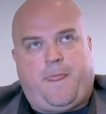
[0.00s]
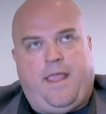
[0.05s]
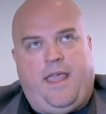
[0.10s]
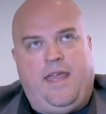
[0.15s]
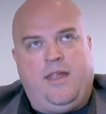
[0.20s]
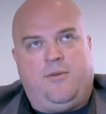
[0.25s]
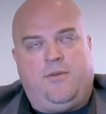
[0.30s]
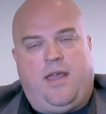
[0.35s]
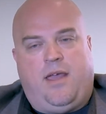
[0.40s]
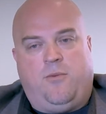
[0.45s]

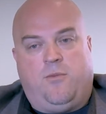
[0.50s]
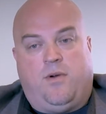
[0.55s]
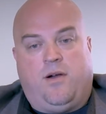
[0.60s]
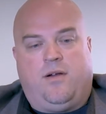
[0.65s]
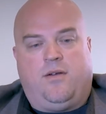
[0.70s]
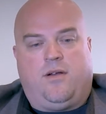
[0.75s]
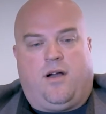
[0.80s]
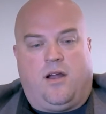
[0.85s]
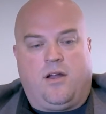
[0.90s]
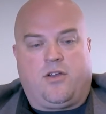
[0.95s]
And, and,
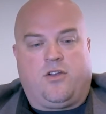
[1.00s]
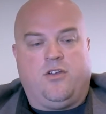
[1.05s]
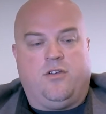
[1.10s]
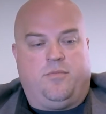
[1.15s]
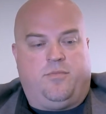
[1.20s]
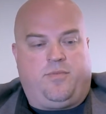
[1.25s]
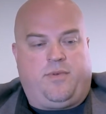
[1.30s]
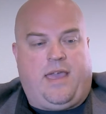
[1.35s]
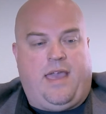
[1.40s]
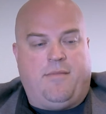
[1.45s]
what our
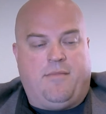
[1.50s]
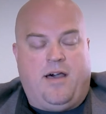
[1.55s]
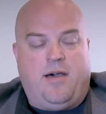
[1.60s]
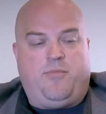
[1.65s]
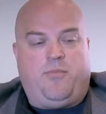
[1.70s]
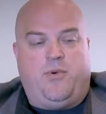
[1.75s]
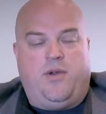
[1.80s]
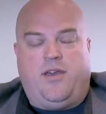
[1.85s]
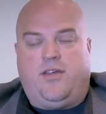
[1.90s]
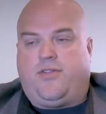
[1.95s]
group came
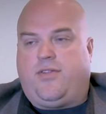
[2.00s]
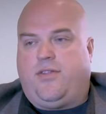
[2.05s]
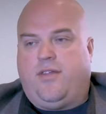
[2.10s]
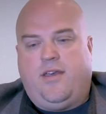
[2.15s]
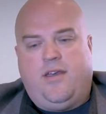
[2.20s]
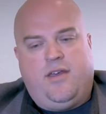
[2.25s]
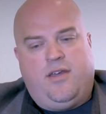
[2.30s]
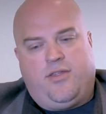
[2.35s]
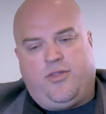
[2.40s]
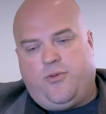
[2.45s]
up with
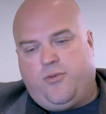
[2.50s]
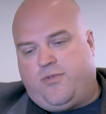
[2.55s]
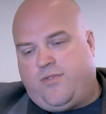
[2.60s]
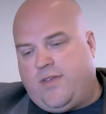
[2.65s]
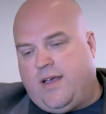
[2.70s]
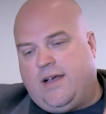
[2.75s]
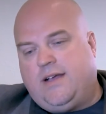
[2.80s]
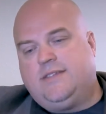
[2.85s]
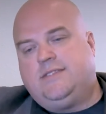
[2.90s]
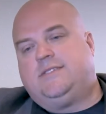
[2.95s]
through
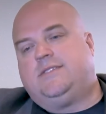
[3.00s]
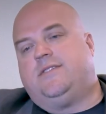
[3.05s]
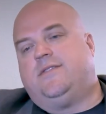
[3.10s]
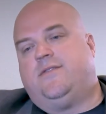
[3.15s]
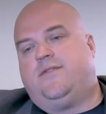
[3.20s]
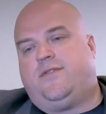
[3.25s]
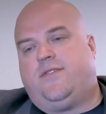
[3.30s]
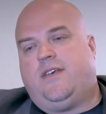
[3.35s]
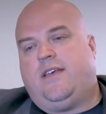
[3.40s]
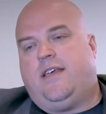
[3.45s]
tons
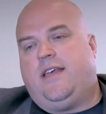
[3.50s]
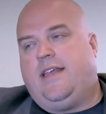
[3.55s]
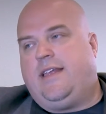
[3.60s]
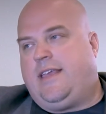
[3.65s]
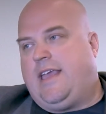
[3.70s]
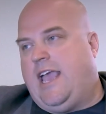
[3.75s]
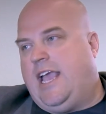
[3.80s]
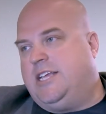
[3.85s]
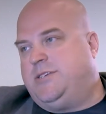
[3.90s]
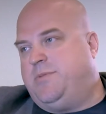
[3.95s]
of
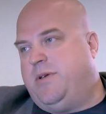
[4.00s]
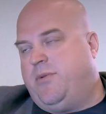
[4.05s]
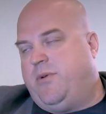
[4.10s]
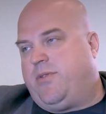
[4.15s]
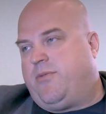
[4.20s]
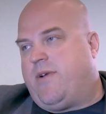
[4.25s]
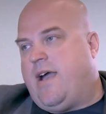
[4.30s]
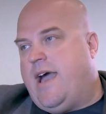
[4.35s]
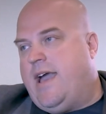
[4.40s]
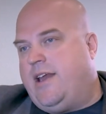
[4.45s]
engagement
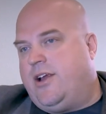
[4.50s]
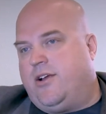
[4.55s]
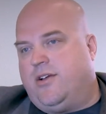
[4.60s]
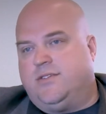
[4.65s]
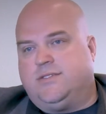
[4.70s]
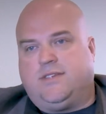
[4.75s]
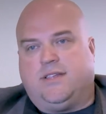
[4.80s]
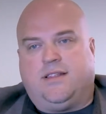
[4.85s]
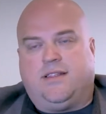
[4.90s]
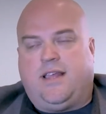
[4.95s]
with
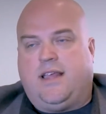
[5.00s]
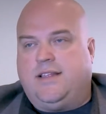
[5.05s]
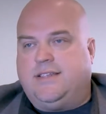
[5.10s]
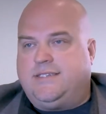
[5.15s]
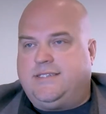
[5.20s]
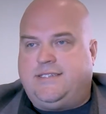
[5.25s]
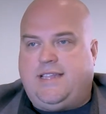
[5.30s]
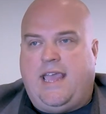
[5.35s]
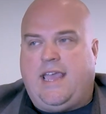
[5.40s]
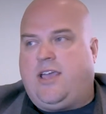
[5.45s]
riders and, and
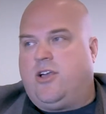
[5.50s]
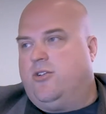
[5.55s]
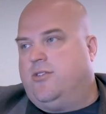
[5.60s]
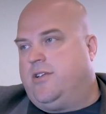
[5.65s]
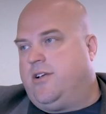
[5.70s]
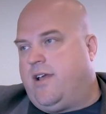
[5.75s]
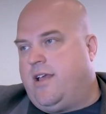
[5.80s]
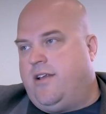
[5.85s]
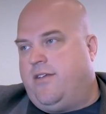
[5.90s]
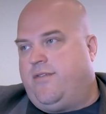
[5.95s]

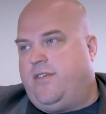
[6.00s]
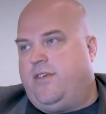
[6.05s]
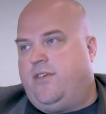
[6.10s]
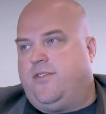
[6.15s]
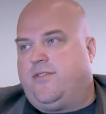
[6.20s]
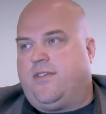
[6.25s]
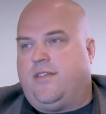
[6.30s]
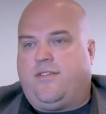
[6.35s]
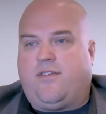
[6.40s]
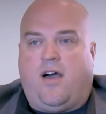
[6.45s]
stakeholder
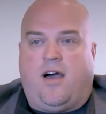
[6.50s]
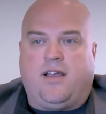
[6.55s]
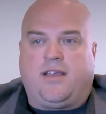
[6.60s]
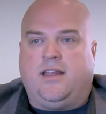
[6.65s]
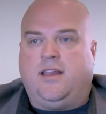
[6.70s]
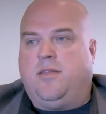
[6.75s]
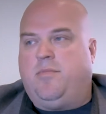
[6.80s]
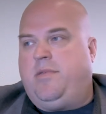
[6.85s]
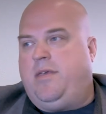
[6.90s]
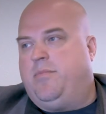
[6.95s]
interviews and
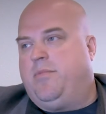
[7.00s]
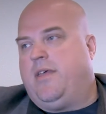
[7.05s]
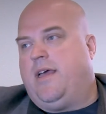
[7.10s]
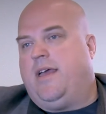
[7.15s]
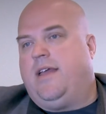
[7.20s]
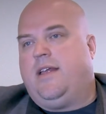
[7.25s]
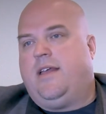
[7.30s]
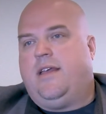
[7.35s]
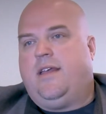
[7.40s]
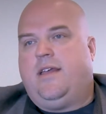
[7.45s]
talking to people
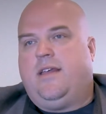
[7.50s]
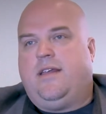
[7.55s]
that